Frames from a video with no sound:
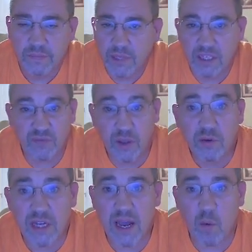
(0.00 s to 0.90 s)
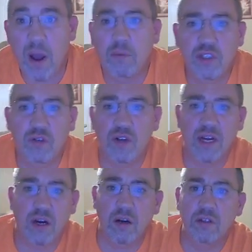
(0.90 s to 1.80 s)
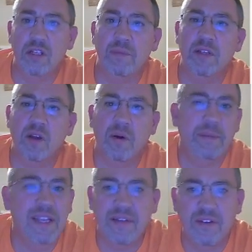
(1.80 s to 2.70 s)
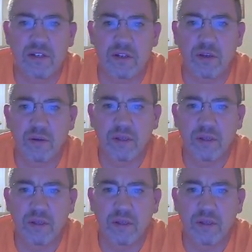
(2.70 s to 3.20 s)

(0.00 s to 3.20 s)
it's futile. Why would you try to earn something that's already been given to you?